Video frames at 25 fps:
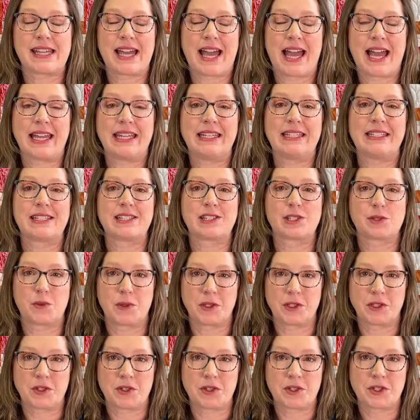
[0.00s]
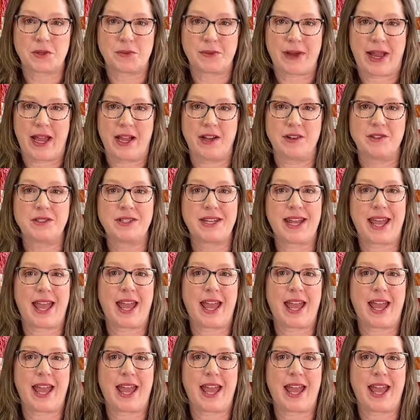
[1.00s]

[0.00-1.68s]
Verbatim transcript: kindest quilters around,